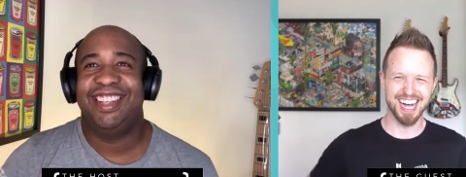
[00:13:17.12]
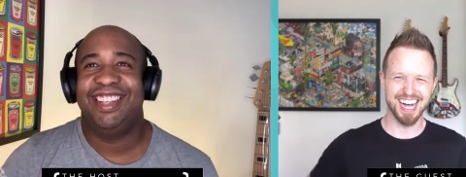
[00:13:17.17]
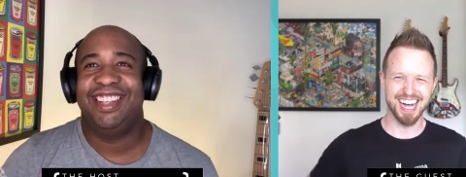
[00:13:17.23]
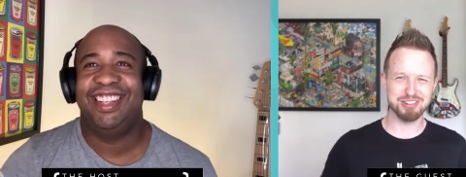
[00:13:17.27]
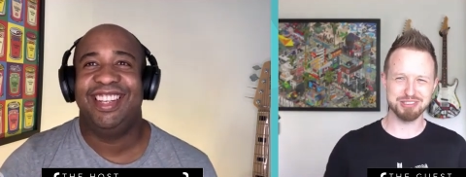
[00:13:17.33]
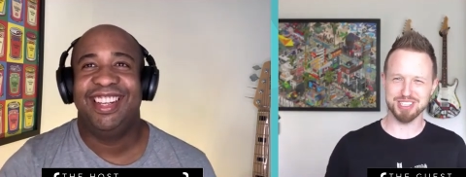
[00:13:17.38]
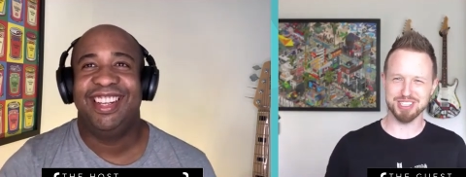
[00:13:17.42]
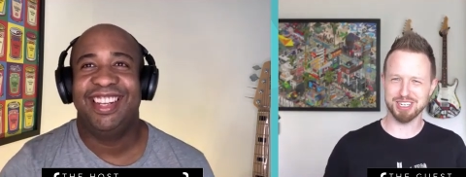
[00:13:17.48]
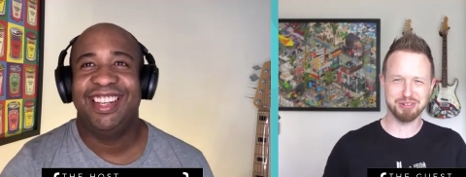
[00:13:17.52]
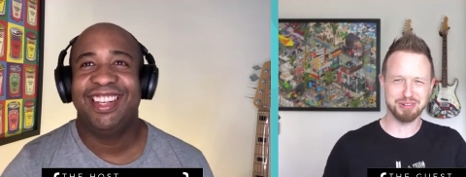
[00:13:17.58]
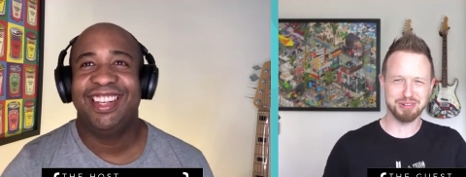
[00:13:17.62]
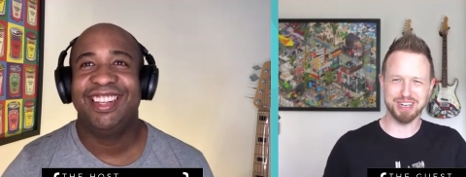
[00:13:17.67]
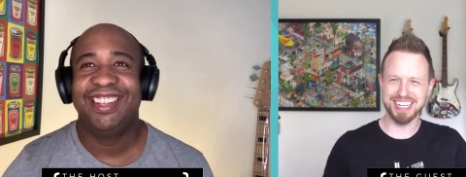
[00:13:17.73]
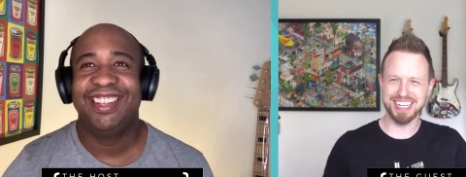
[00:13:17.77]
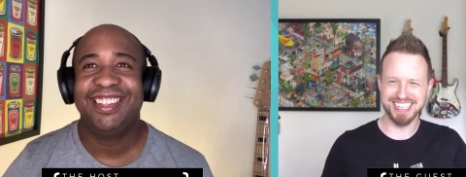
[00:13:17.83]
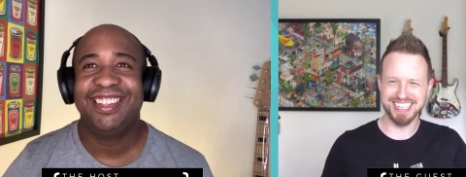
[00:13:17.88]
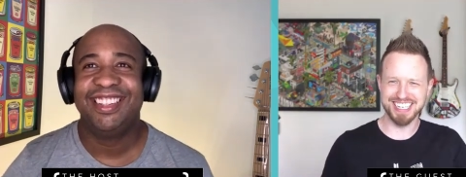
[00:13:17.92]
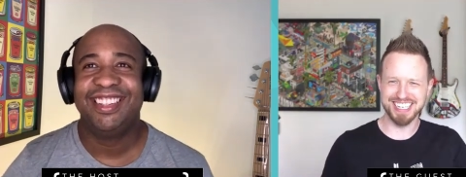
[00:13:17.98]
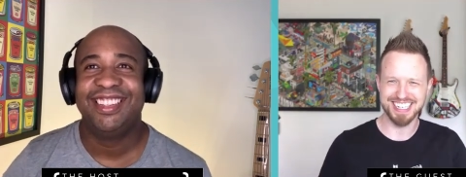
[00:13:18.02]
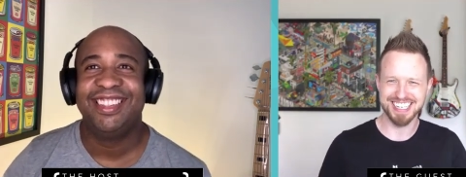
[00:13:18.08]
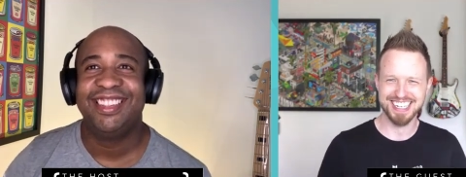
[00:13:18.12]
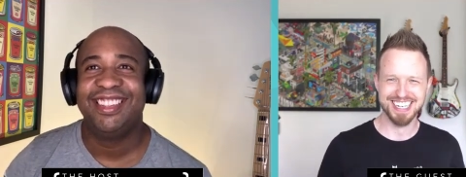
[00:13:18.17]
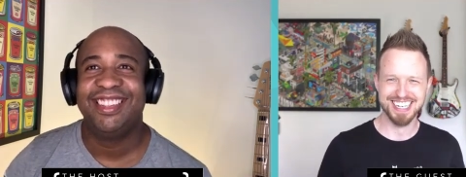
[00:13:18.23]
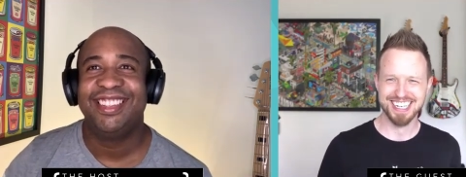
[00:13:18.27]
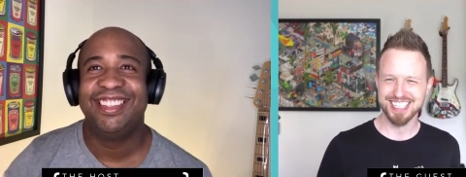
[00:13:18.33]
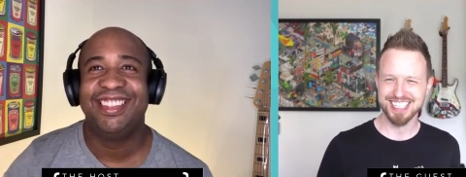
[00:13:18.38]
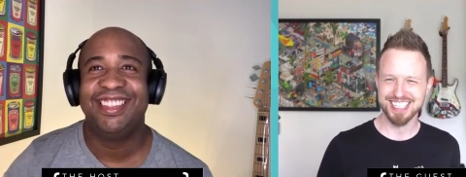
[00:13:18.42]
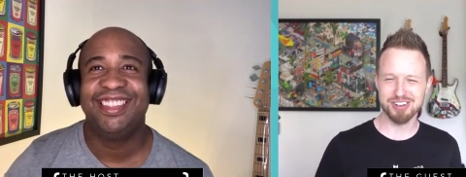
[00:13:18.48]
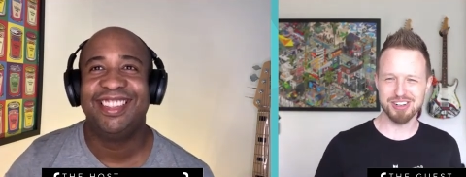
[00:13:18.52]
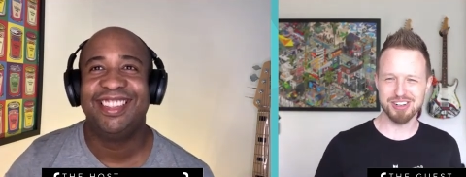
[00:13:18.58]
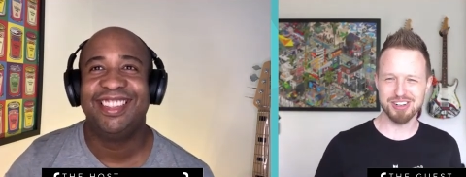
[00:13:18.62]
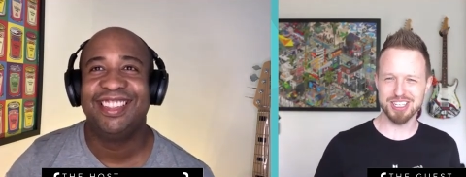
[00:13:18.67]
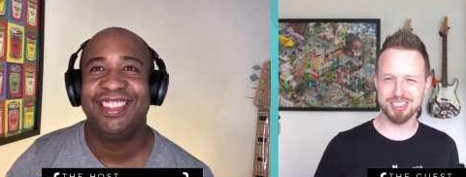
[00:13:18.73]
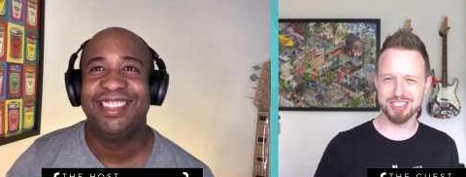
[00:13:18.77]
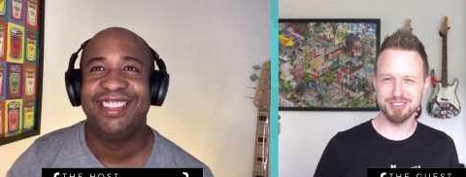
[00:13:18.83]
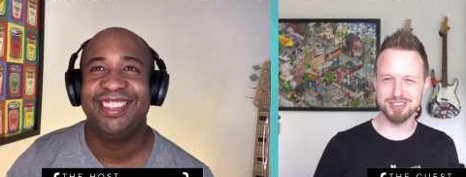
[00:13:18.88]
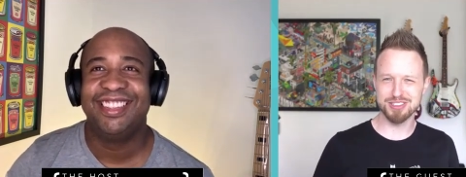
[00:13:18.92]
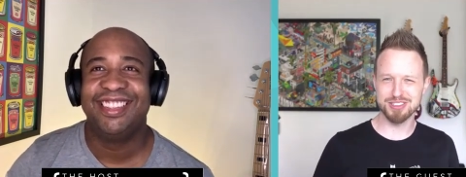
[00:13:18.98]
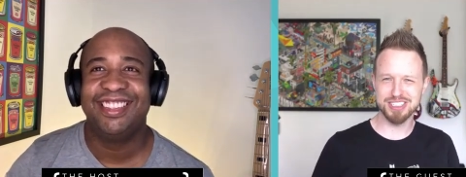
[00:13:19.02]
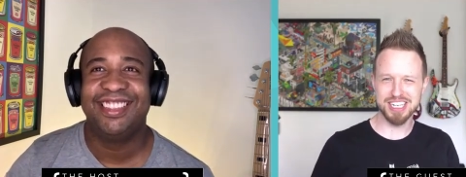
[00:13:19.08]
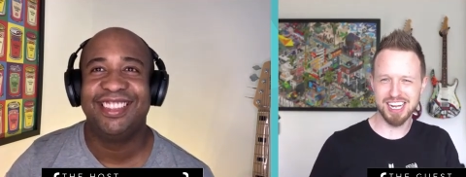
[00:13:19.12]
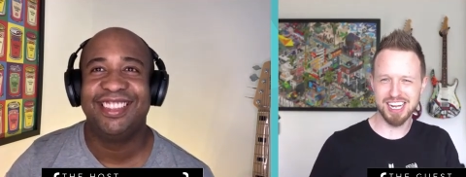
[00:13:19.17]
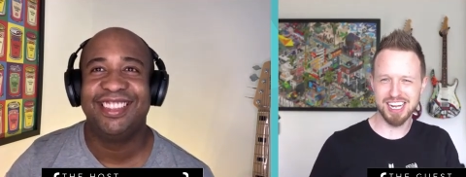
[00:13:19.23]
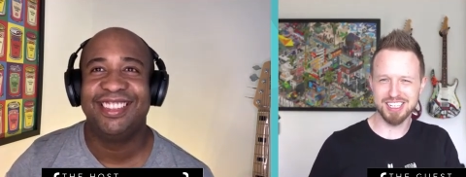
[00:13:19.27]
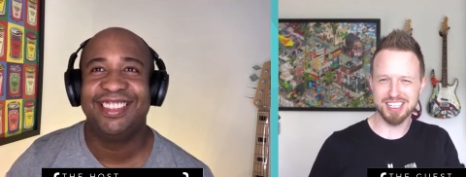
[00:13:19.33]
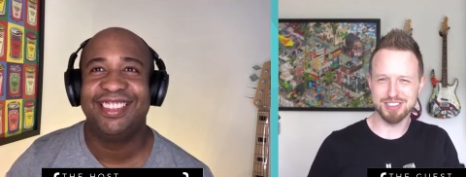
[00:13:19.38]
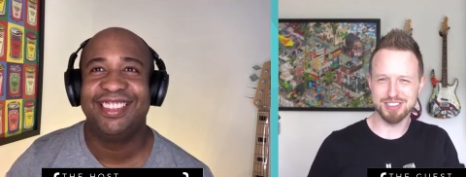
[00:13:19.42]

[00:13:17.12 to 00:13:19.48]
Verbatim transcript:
Speaker 1: I was like, "What?" They're like, "You yeah,